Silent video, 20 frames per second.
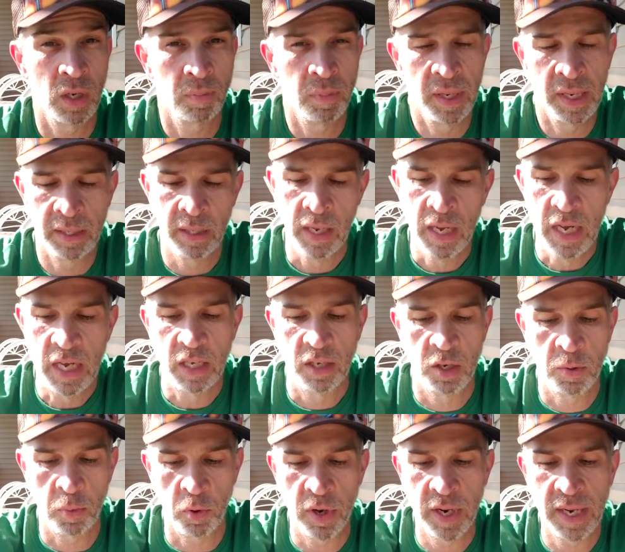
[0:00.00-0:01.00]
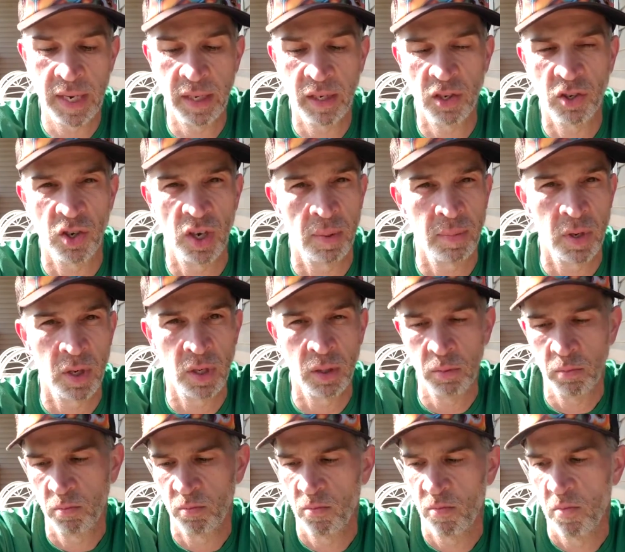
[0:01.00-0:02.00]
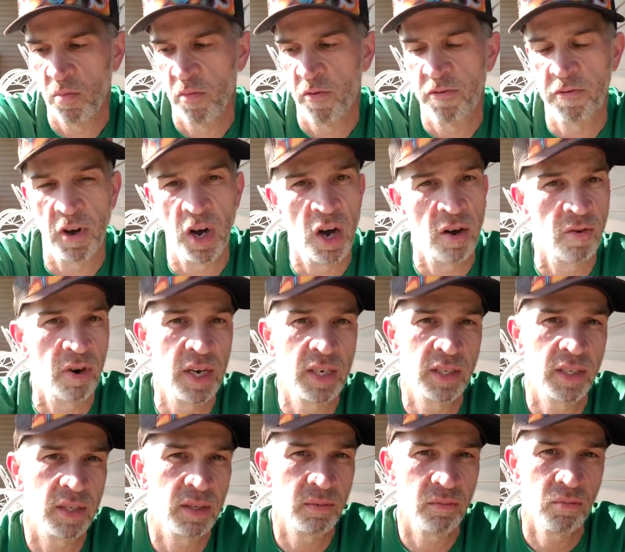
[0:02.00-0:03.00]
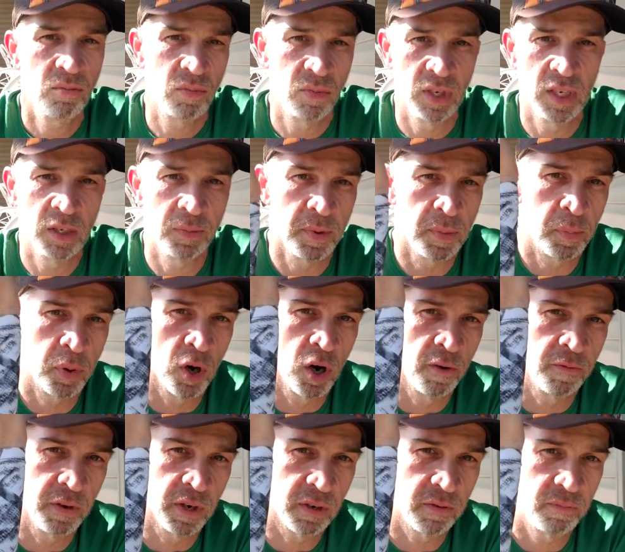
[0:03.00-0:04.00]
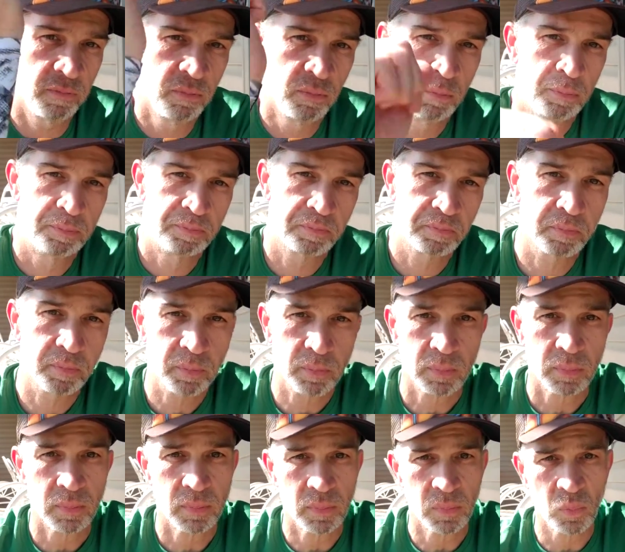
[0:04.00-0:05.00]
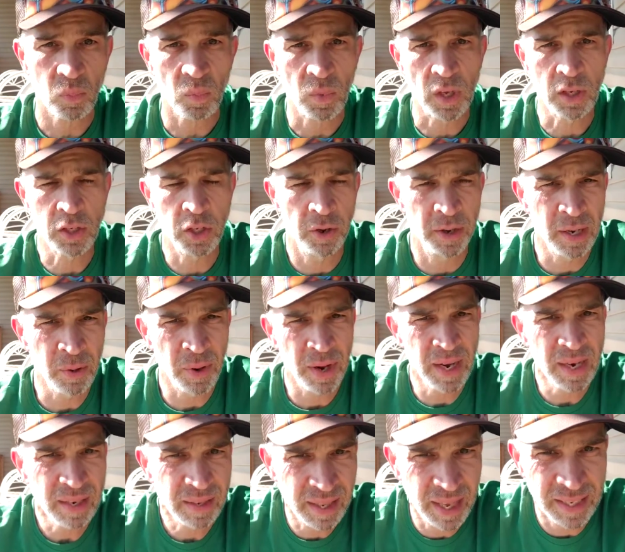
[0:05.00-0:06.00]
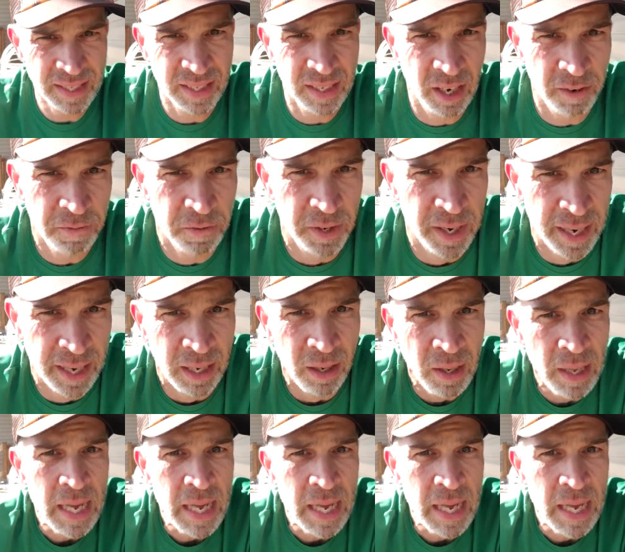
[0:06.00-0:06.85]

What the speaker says: But spring, summer, fall racing, these would be perfect. So anyway, that's enough for now.